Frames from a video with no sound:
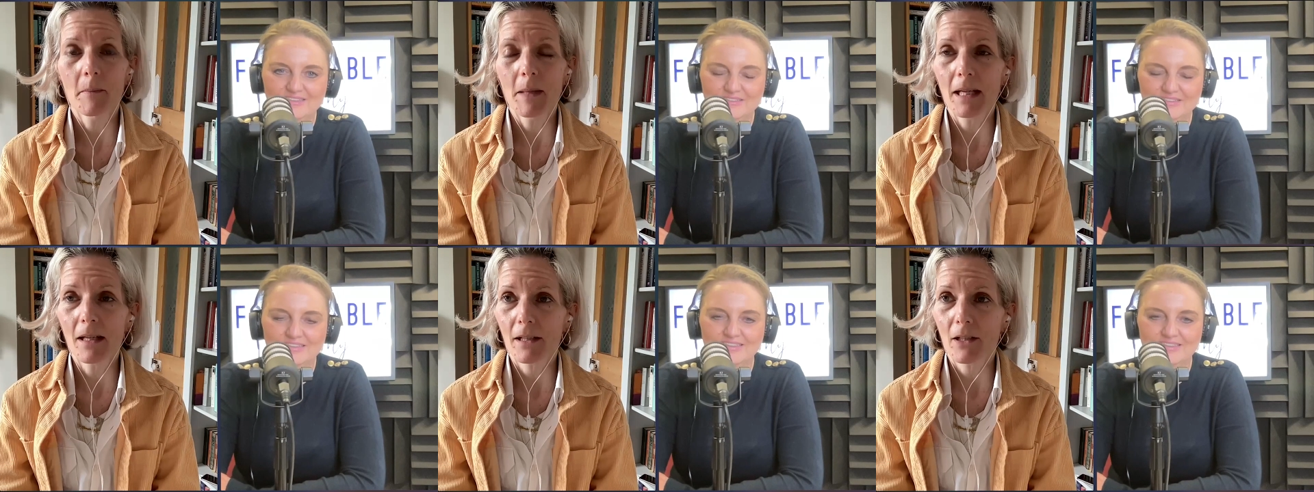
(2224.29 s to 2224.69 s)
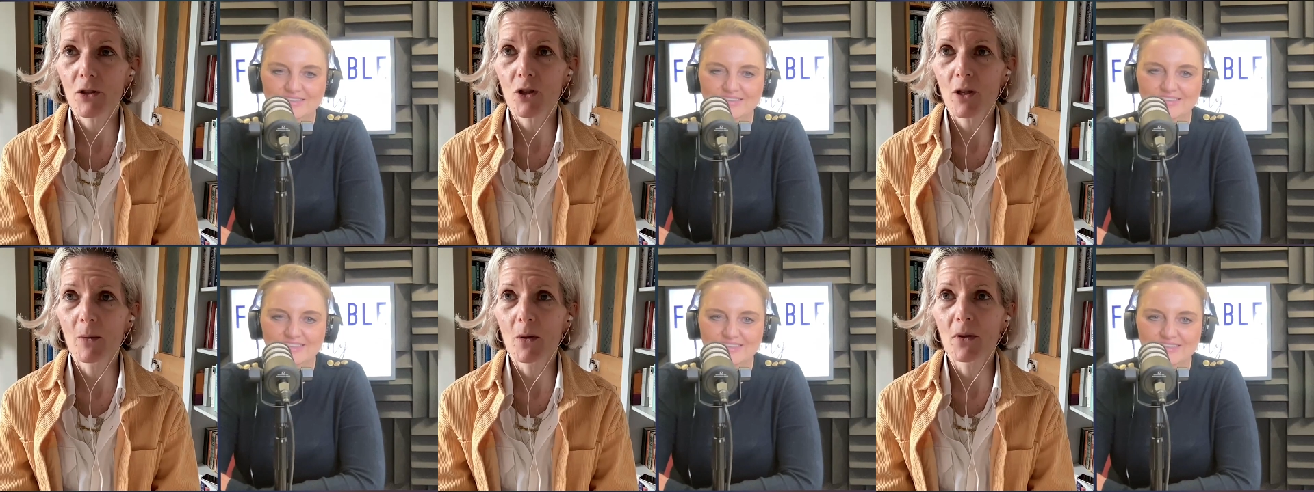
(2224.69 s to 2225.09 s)
Speaker 1: beat like
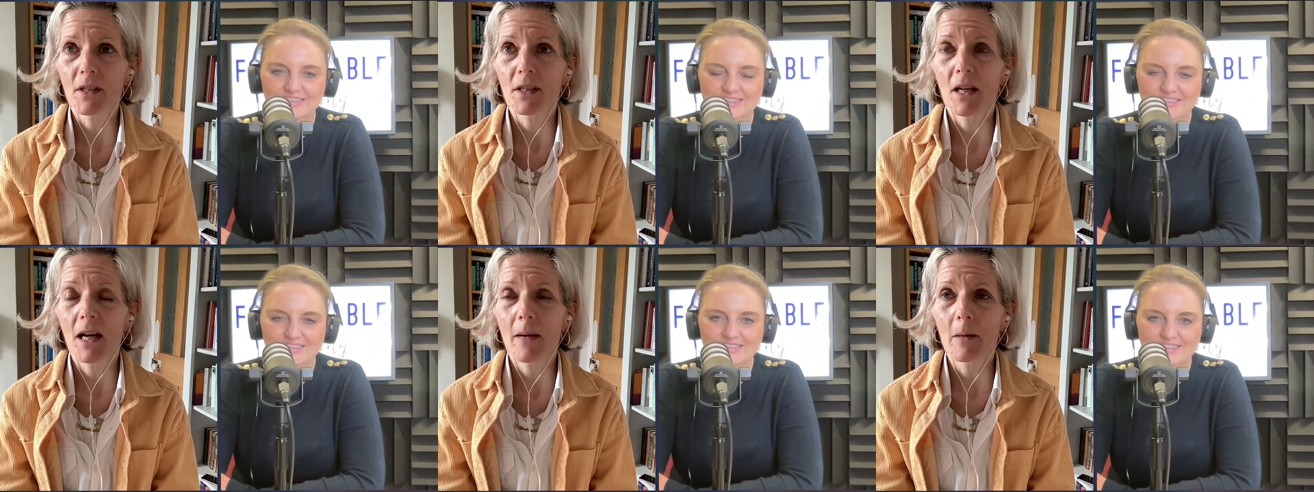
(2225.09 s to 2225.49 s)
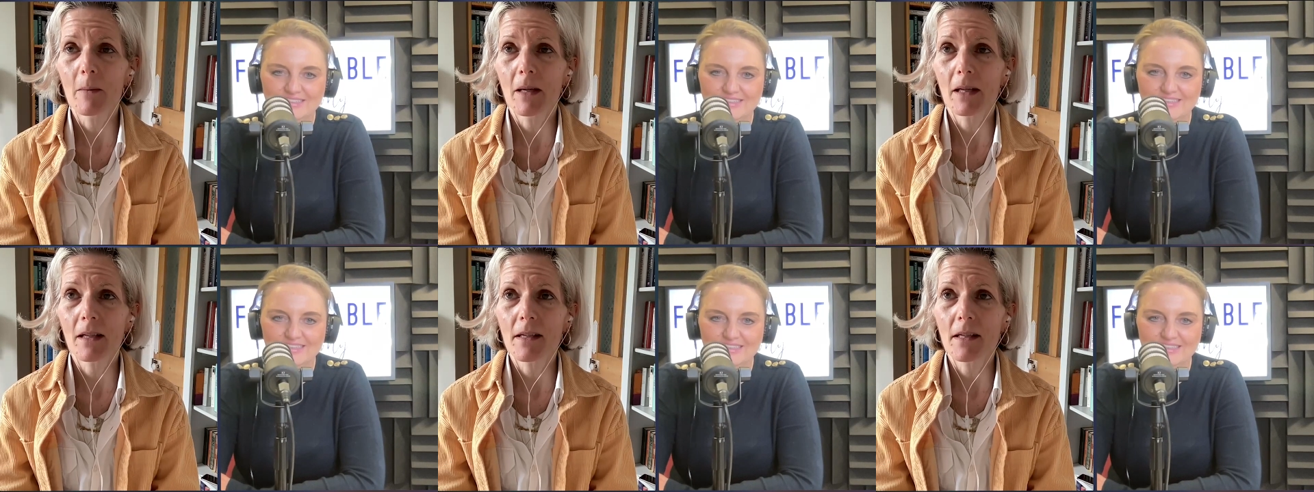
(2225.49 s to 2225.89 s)
a drum all the time
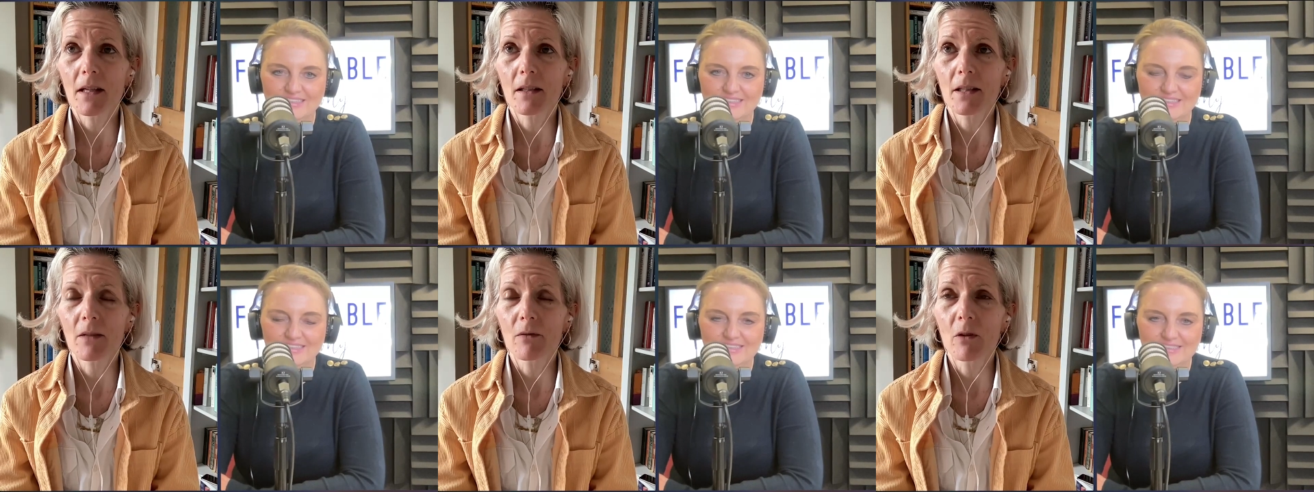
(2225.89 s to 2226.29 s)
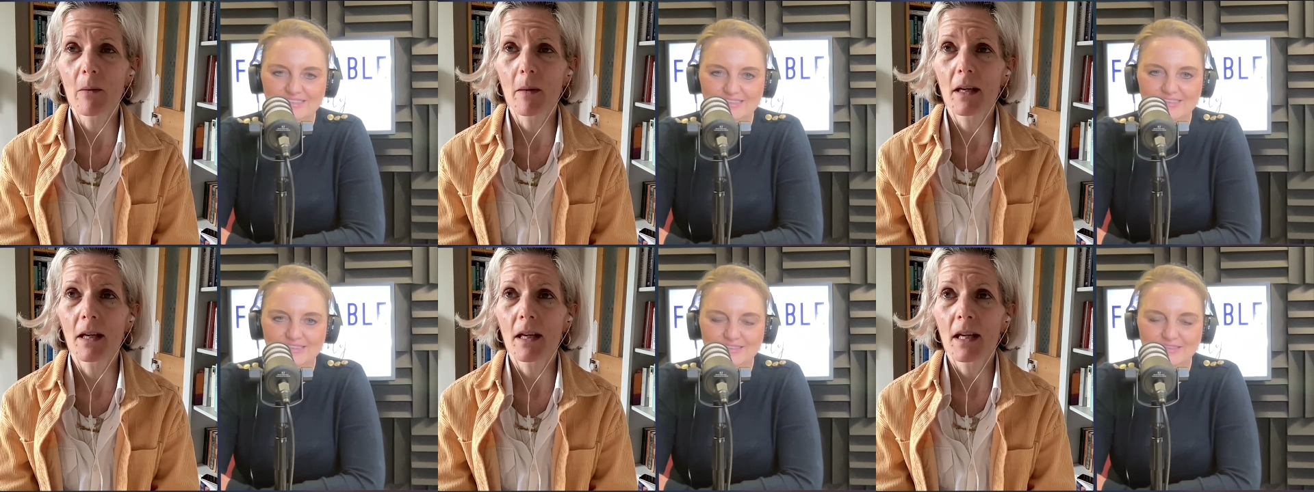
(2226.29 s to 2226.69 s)
in my consulting
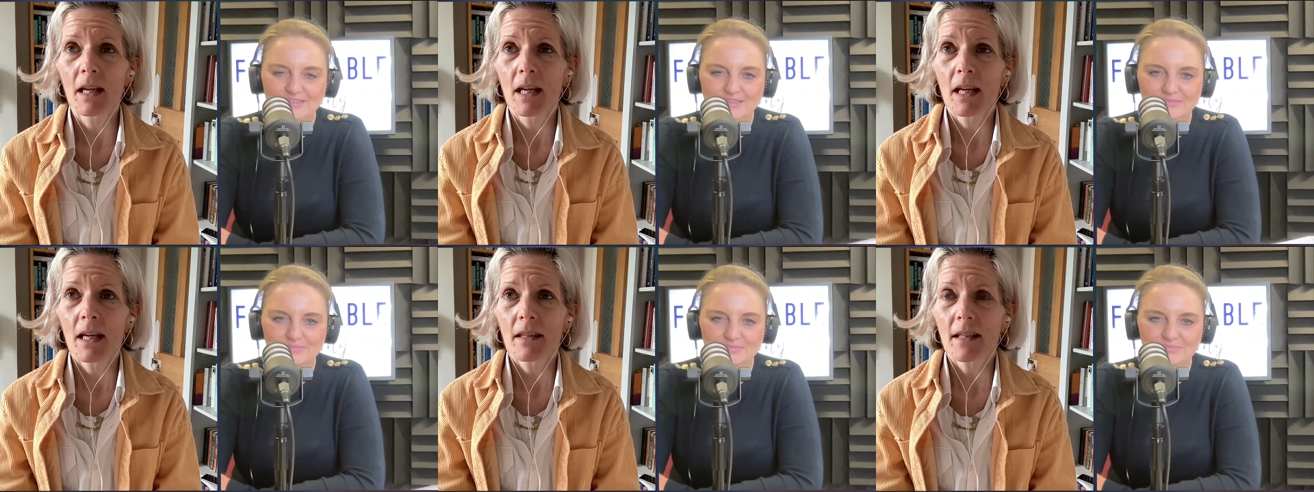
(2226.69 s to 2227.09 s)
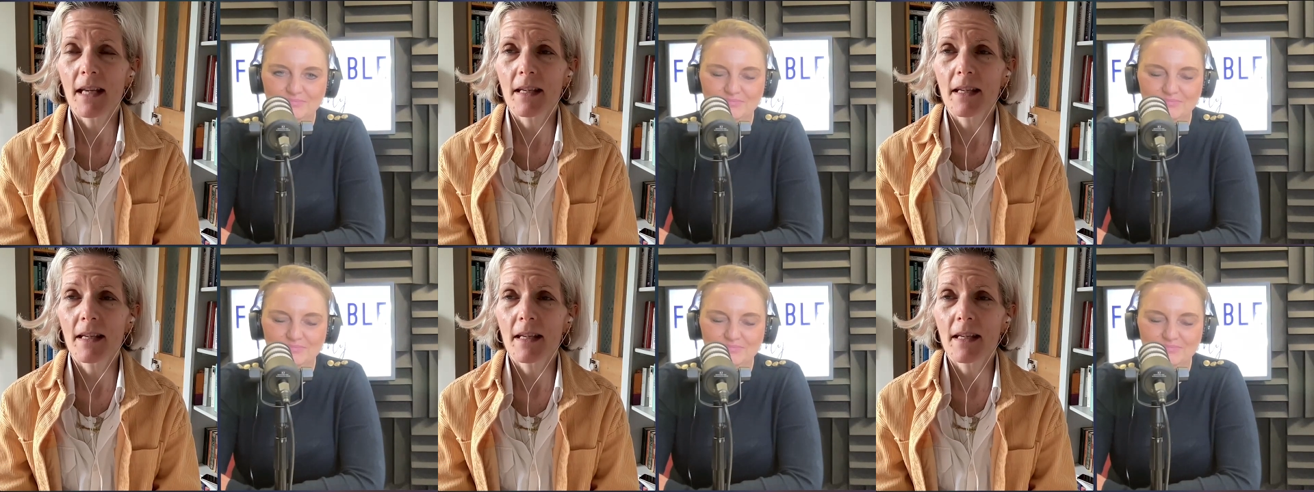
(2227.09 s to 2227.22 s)
room. And mm-hmm.